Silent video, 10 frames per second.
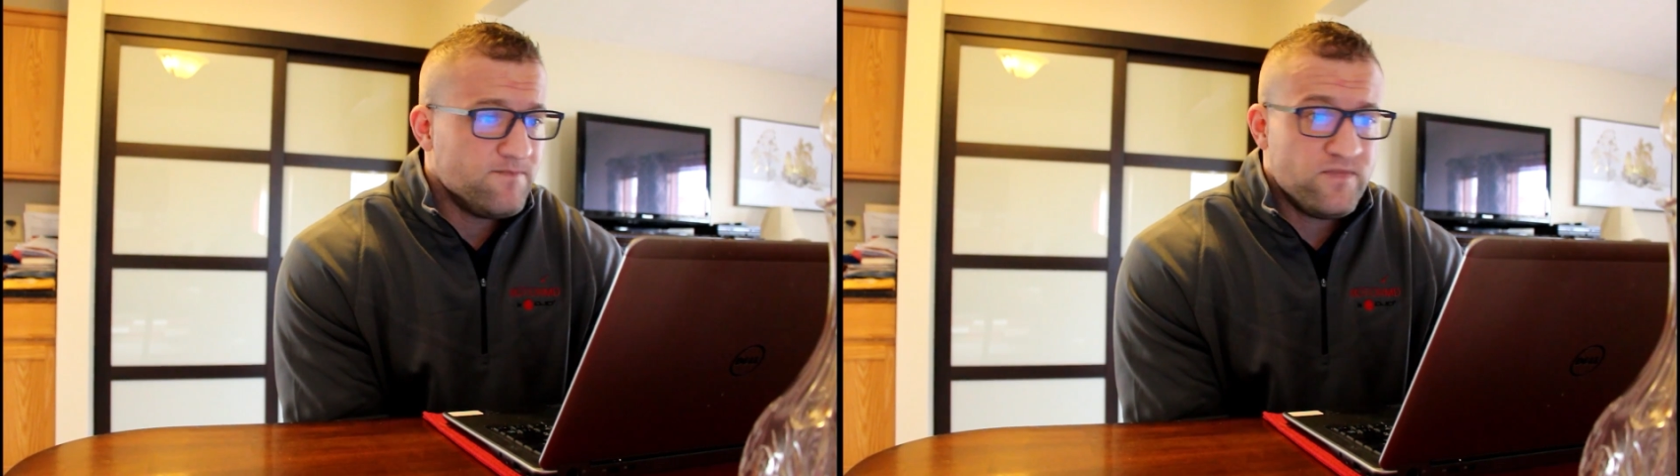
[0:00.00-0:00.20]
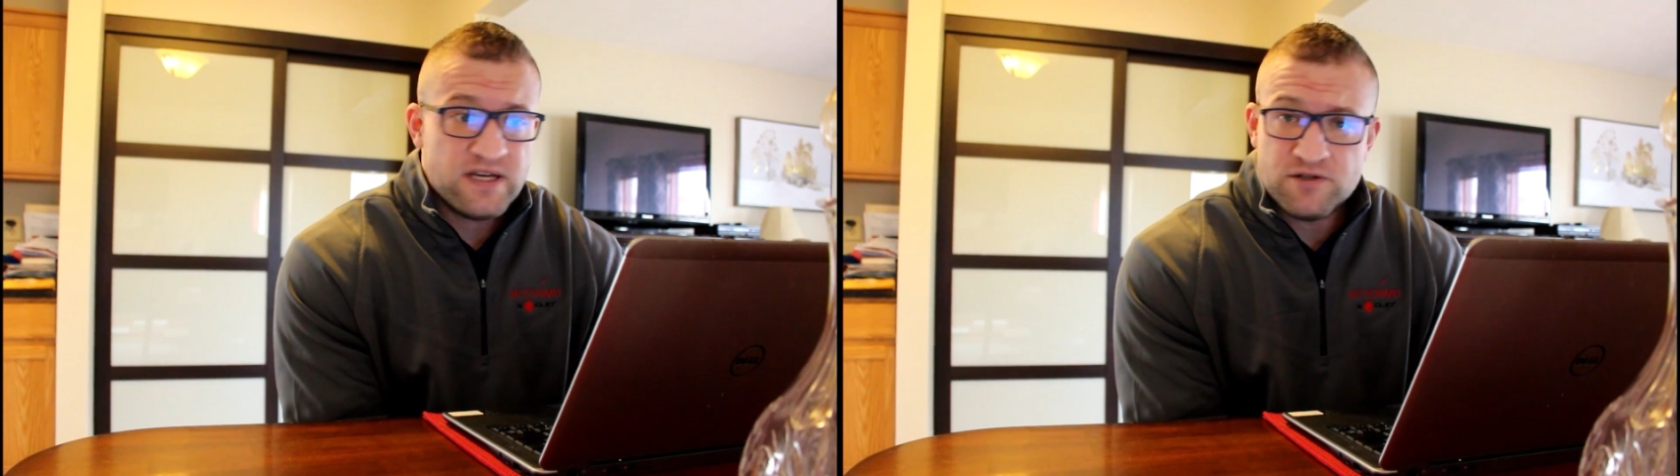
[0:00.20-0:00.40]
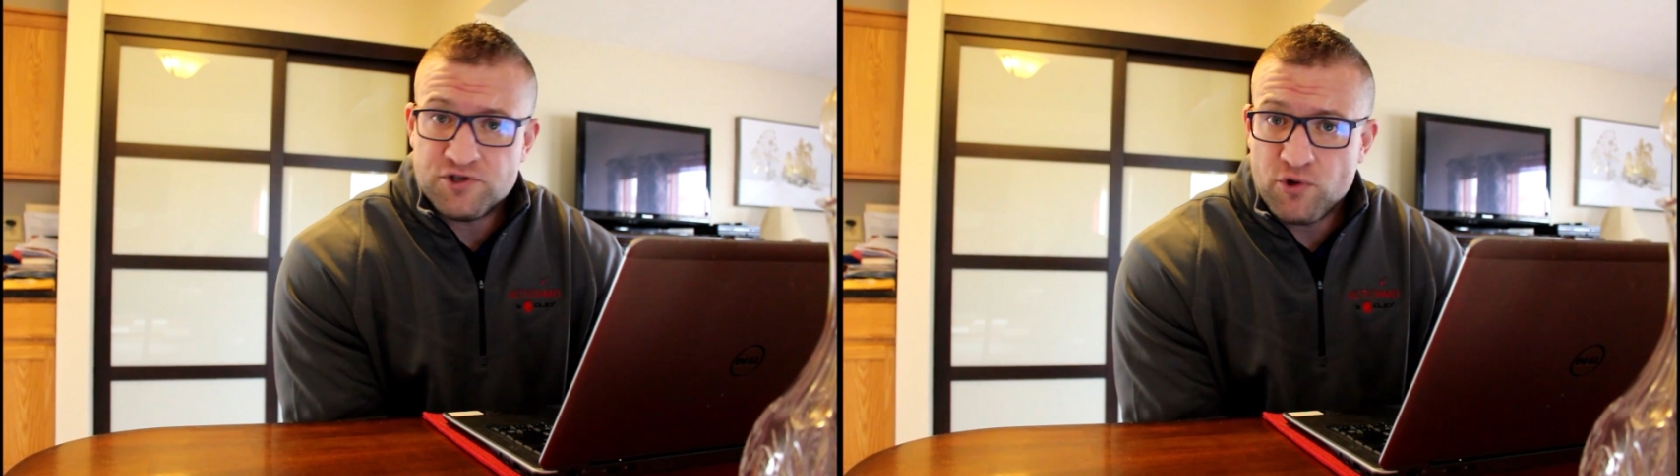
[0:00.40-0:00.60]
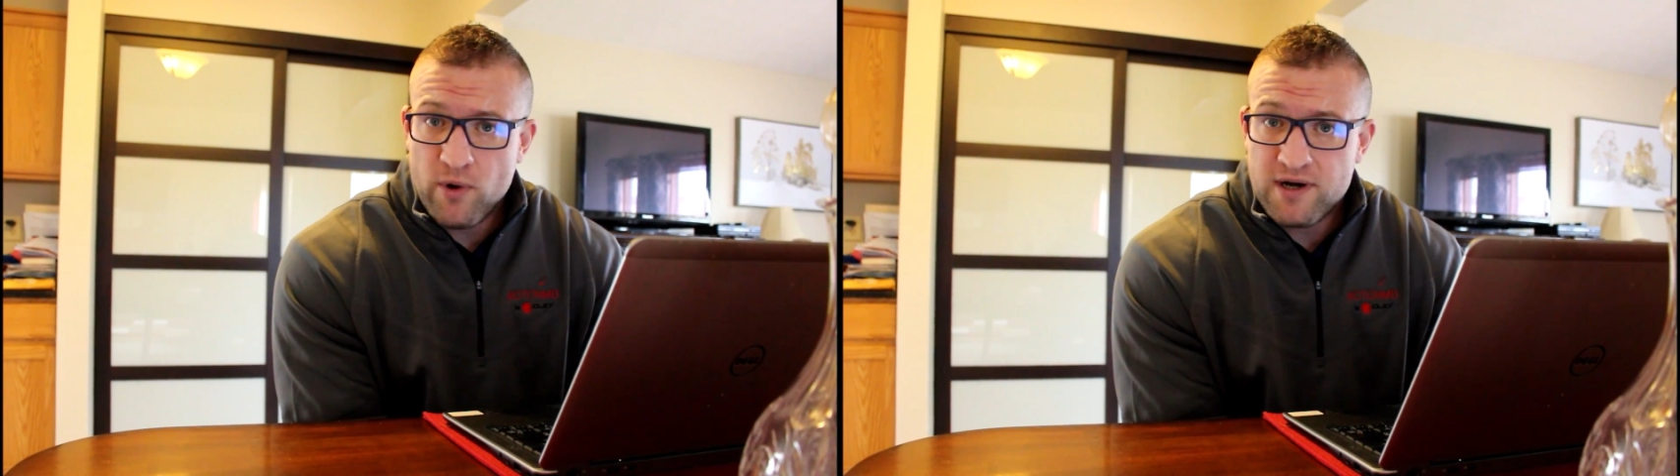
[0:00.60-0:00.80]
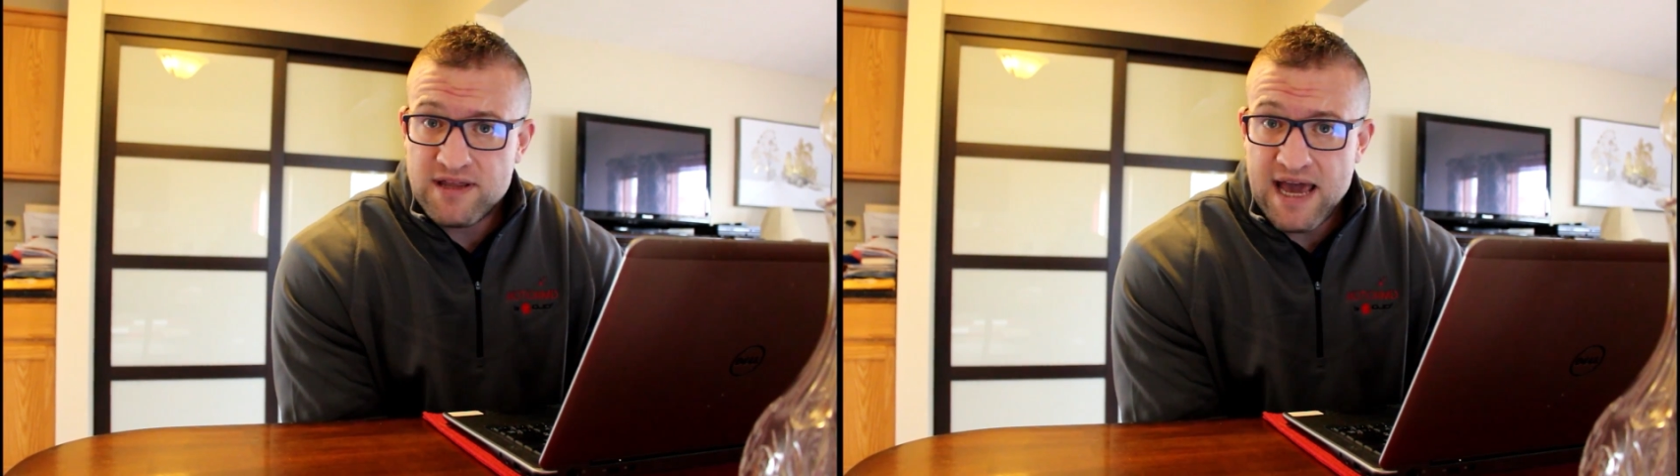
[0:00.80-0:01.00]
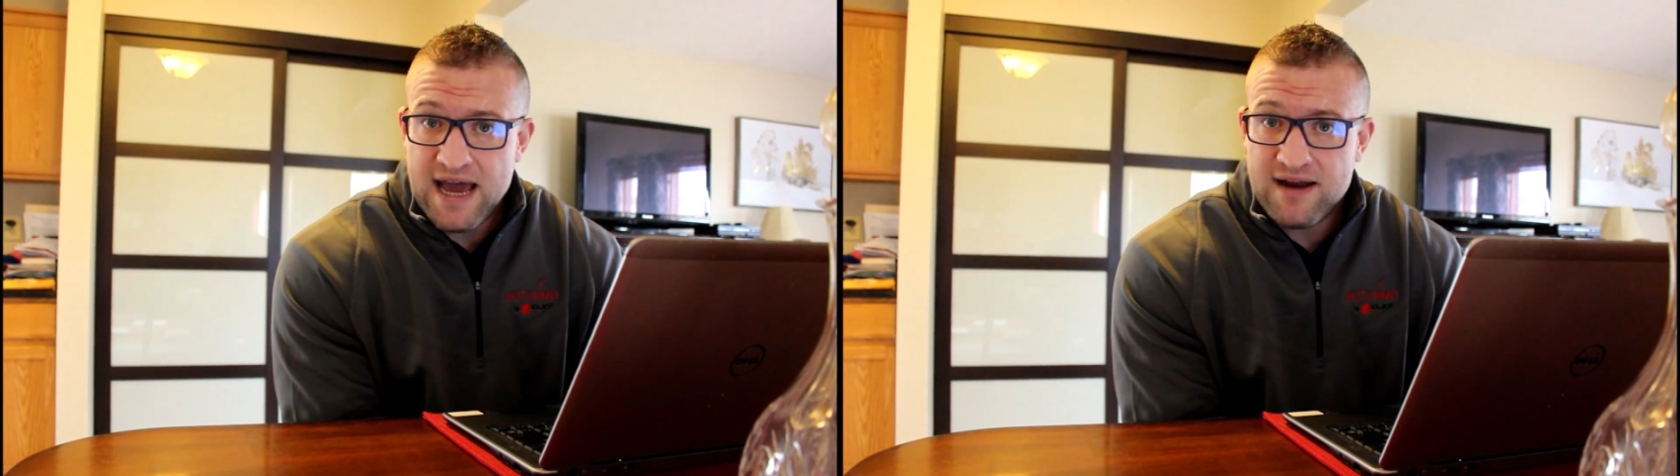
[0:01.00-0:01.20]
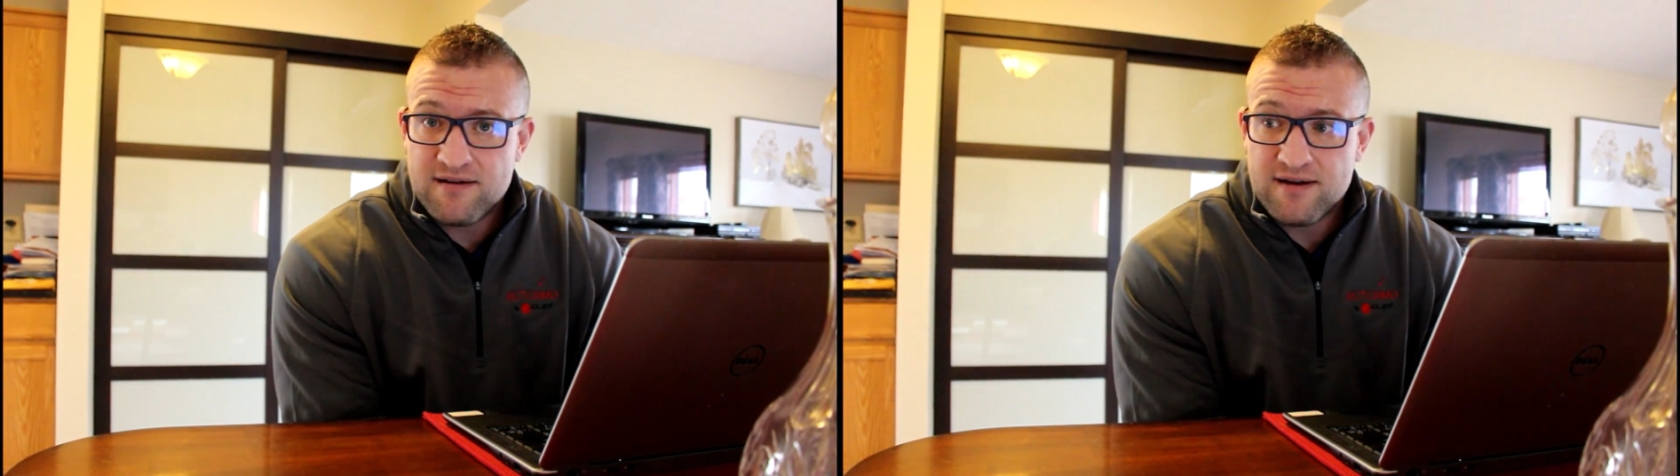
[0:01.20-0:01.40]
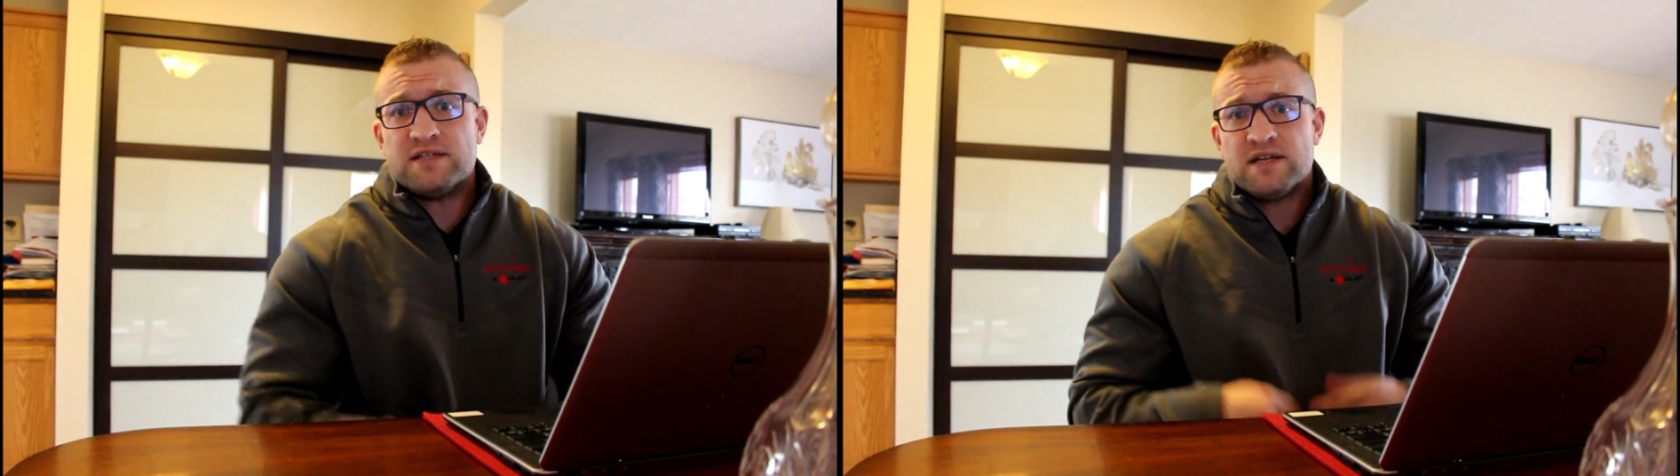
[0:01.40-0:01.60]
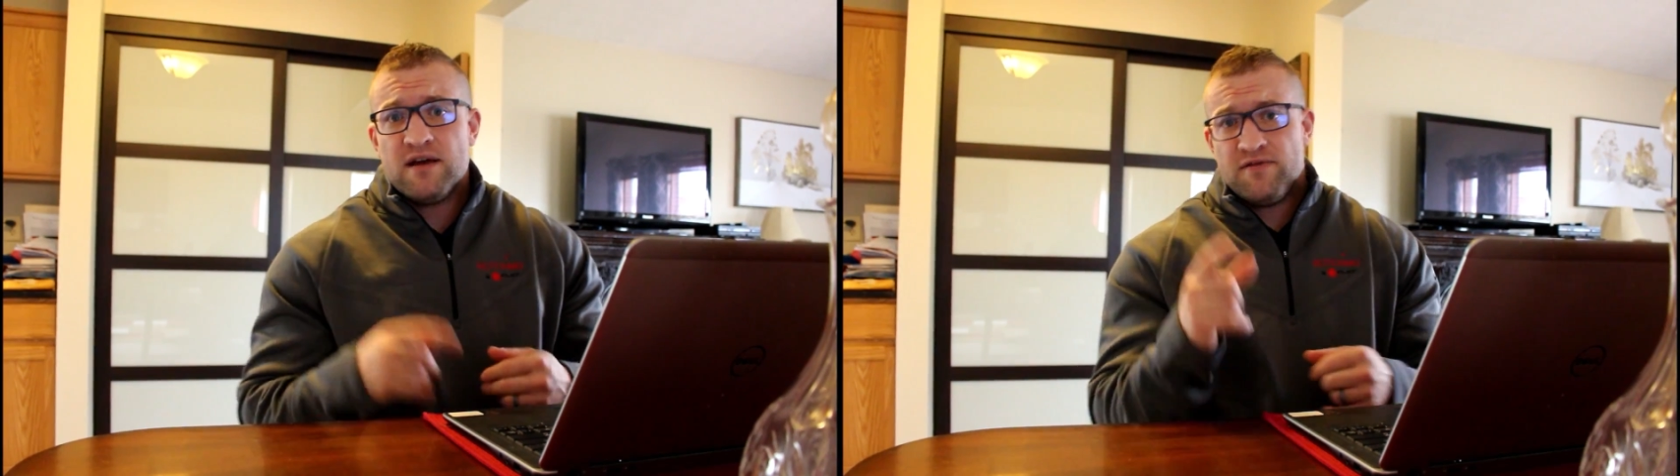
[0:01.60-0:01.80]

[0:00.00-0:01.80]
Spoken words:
enjoyed that.